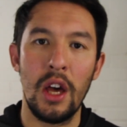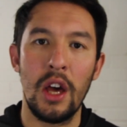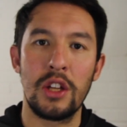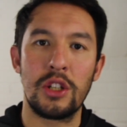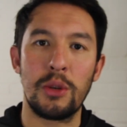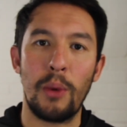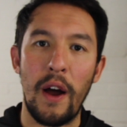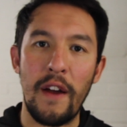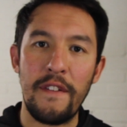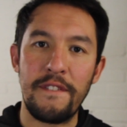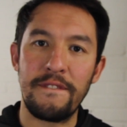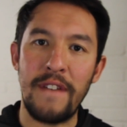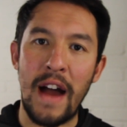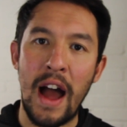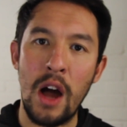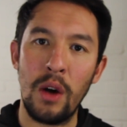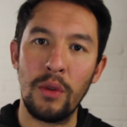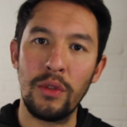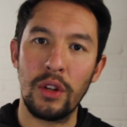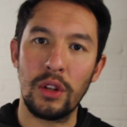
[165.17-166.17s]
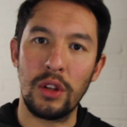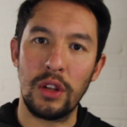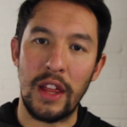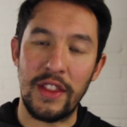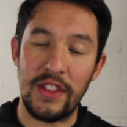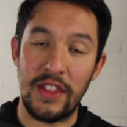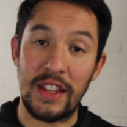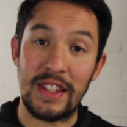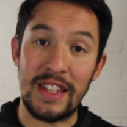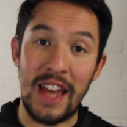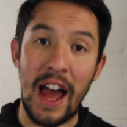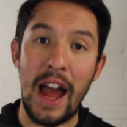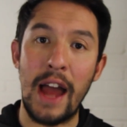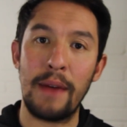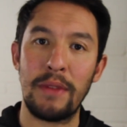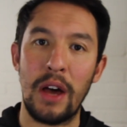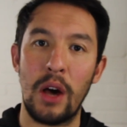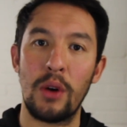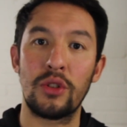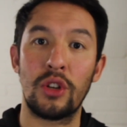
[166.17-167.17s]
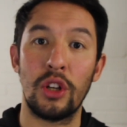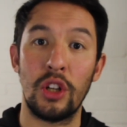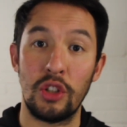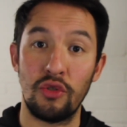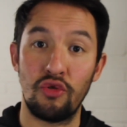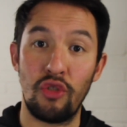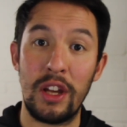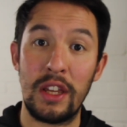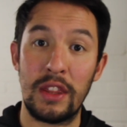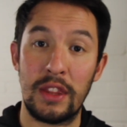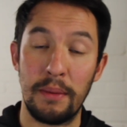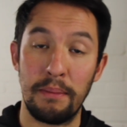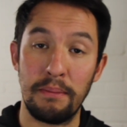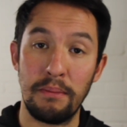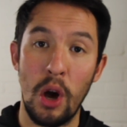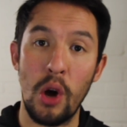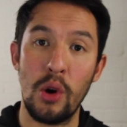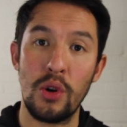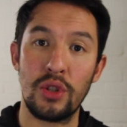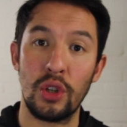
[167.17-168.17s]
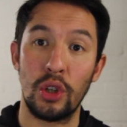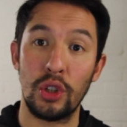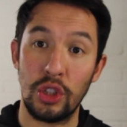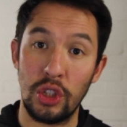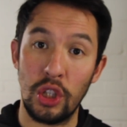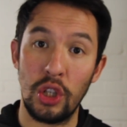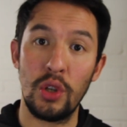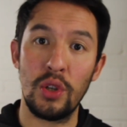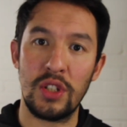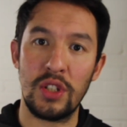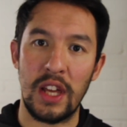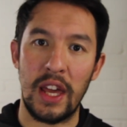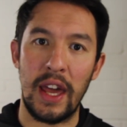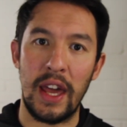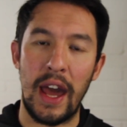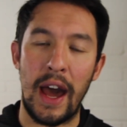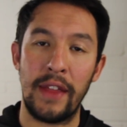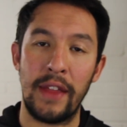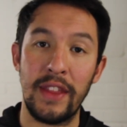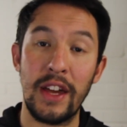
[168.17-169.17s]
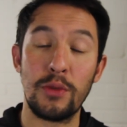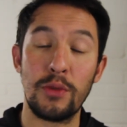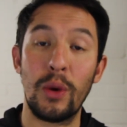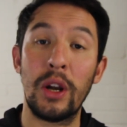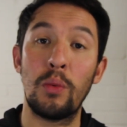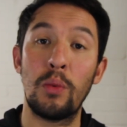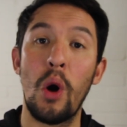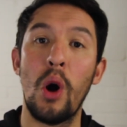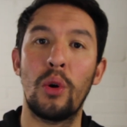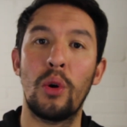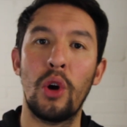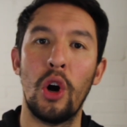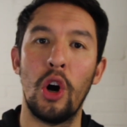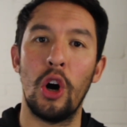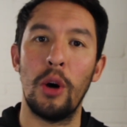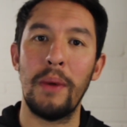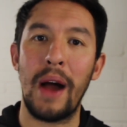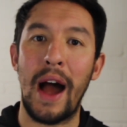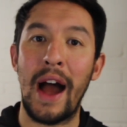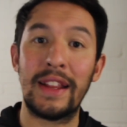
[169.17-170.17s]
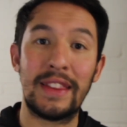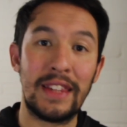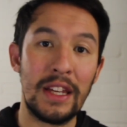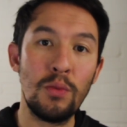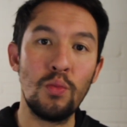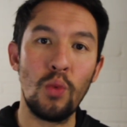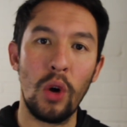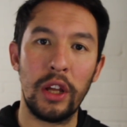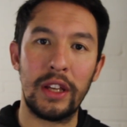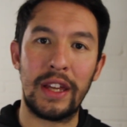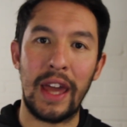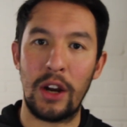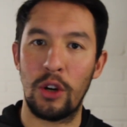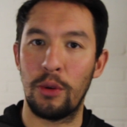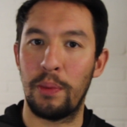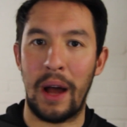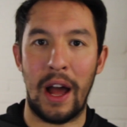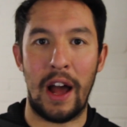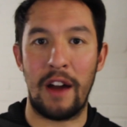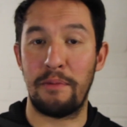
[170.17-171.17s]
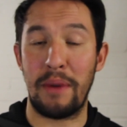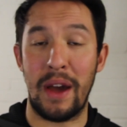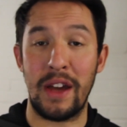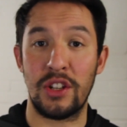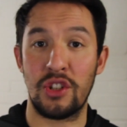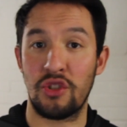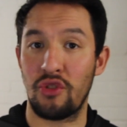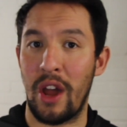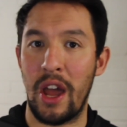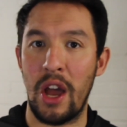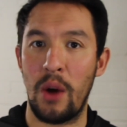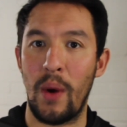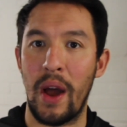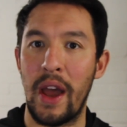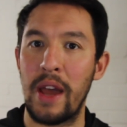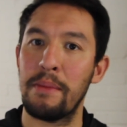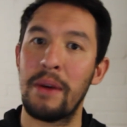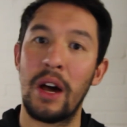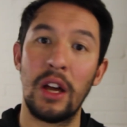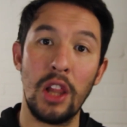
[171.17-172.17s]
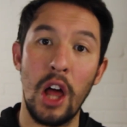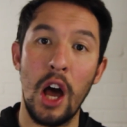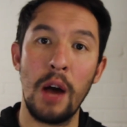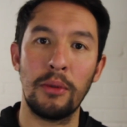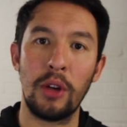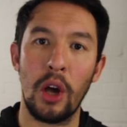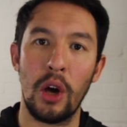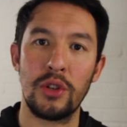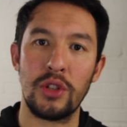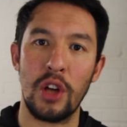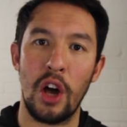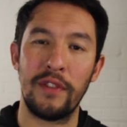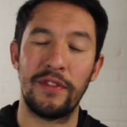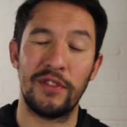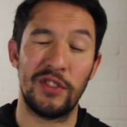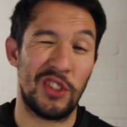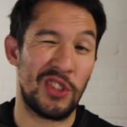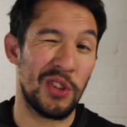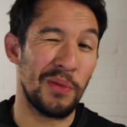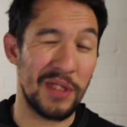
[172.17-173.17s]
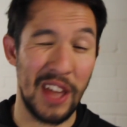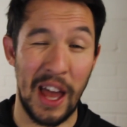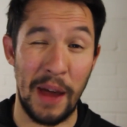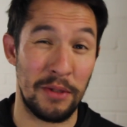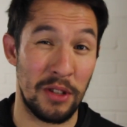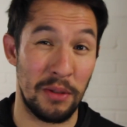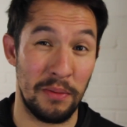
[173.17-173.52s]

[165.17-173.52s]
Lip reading: So I found the time that I was going to read the most or use it, and that's when I woke up. I didn't want to get up out of bed straight away. My alarm goes off. Sometimes,